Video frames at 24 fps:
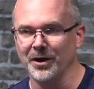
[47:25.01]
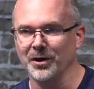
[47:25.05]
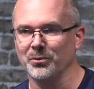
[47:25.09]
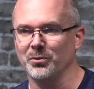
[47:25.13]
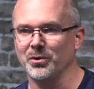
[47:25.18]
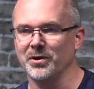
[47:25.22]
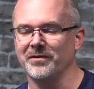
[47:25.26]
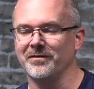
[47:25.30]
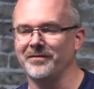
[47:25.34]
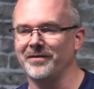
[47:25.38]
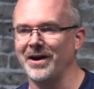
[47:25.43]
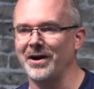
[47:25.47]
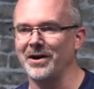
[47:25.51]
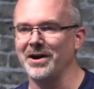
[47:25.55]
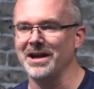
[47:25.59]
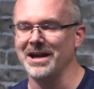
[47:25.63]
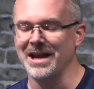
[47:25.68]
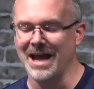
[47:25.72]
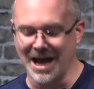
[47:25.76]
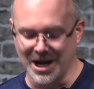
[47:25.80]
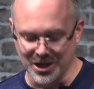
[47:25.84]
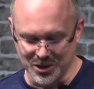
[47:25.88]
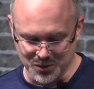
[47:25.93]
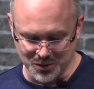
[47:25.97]
would have very
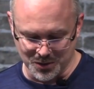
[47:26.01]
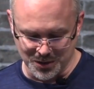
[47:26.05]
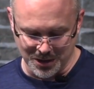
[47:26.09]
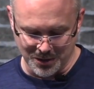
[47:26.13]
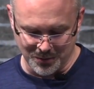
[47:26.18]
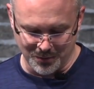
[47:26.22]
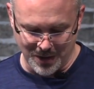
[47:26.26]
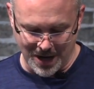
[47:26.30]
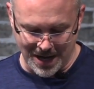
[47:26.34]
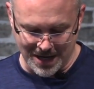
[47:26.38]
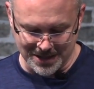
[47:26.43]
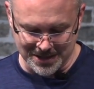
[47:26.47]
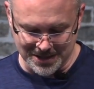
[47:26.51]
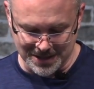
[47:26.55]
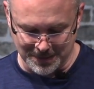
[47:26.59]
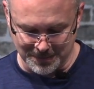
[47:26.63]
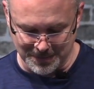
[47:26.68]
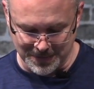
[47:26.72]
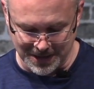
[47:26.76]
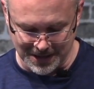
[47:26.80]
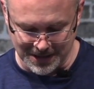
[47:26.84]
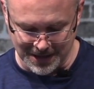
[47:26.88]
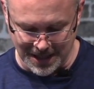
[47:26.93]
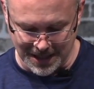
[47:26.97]
naturally read
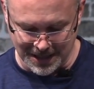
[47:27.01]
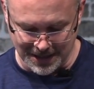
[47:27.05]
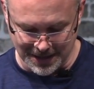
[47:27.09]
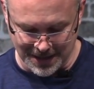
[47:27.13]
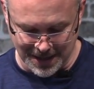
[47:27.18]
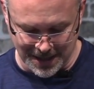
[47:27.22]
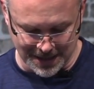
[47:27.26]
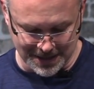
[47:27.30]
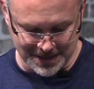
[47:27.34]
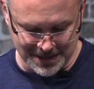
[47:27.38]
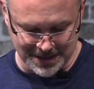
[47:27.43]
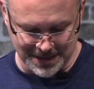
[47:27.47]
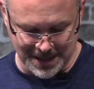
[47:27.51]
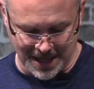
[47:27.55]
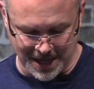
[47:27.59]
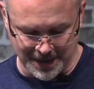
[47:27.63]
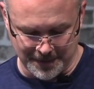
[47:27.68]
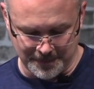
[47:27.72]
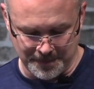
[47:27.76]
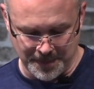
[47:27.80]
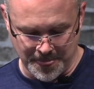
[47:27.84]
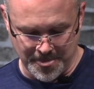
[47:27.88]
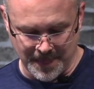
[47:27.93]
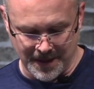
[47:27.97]
something like this,
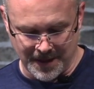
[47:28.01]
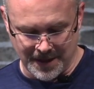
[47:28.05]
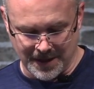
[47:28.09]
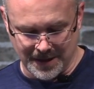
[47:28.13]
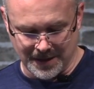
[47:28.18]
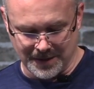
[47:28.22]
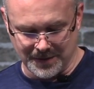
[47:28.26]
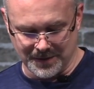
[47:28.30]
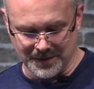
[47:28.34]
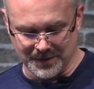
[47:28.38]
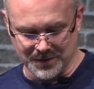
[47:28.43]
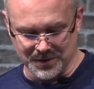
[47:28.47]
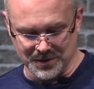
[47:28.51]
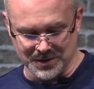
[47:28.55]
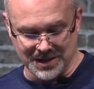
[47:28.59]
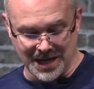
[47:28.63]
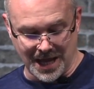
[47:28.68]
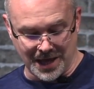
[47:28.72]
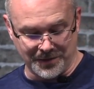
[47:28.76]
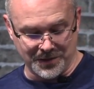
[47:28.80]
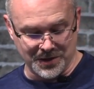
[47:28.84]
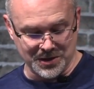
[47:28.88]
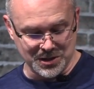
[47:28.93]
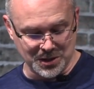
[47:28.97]
that
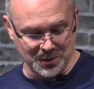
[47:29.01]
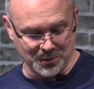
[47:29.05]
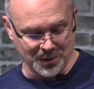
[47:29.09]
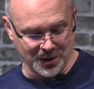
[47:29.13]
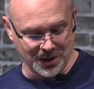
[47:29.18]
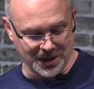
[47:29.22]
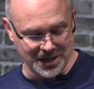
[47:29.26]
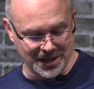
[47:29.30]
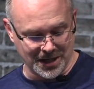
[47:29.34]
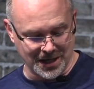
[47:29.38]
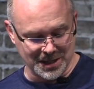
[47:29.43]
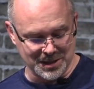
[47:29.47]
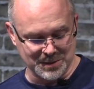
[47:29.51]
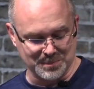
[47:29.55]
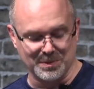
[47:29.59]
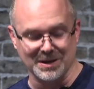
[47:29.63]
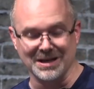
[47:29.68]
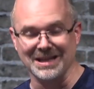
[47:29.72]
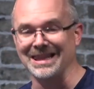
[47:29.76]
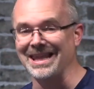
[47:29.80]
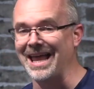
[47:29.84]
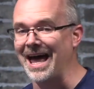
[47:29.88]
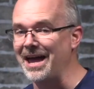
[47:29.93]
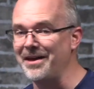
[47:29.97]
death is at work in us, but
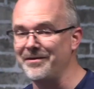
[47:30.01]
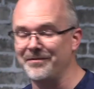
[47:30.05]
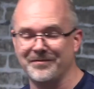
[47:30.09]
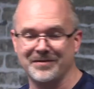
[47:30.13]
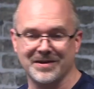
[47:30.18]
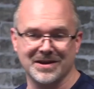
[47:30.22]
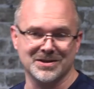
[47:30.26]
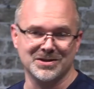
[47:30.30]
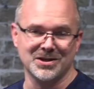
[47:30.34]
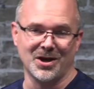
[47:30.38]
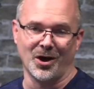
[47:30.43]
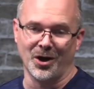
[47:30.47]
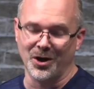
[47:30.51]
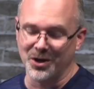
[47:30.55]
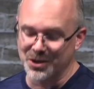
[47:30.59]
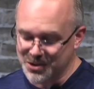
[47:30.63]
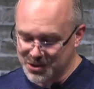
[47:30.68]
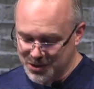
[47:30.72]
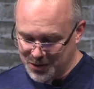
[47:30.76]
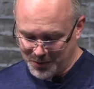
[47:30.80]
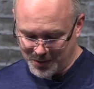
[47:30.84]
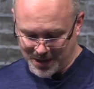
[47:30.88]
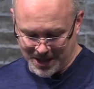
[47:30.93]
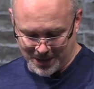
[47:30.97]
life is
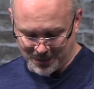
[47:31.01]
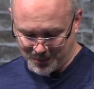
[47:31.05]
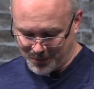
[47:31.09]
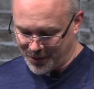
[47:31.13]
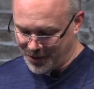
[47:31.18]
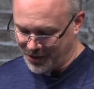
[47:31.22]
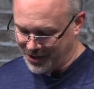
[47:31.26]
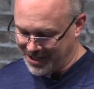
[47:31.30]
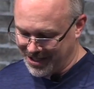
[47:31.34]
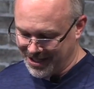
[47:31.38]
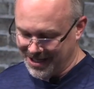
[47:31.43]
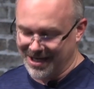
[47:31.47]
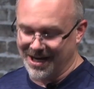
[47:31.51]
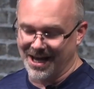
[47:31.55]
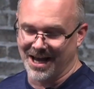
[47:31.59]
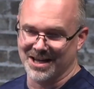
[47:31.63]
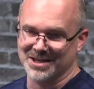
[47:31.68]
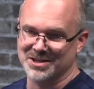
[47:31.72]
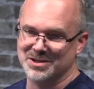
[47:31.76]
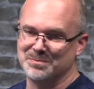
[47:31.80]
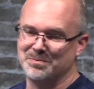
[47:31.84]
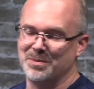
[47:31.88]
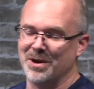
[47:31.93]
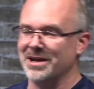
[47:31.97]
also at work in
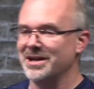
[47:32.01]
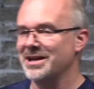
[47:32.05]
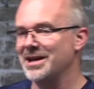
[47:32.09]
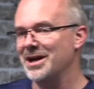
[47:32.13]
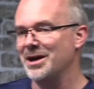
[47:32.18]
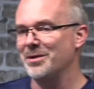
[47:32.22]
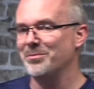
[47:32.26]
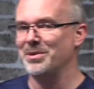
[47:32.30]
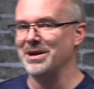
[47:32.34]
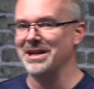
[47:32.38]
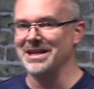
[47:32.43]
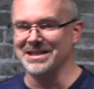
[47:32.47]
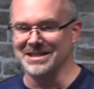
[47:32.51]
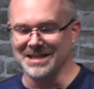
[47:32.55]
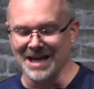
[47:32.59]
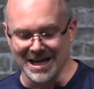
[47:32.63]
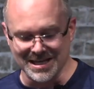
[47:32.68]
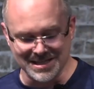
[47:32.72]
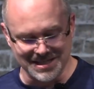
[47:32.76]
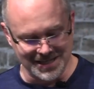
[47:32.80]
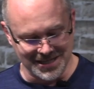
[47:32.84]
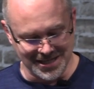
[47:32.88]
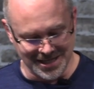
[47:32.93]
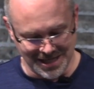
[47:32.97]
us. But he
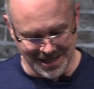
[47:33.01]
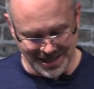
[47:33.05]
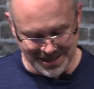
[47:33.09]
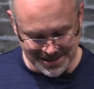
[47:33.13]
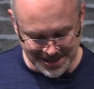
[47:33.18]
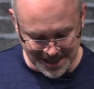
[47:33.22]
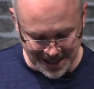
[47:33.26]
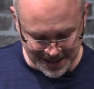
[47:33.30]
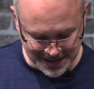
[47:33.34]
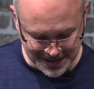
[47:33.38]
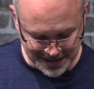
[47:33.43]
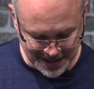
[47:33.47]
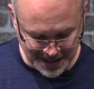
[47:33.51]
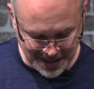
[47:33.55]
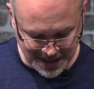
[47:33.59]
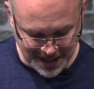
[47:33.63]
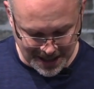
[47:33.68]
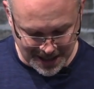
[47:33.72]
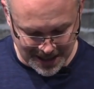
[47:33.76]
doesn't. He says,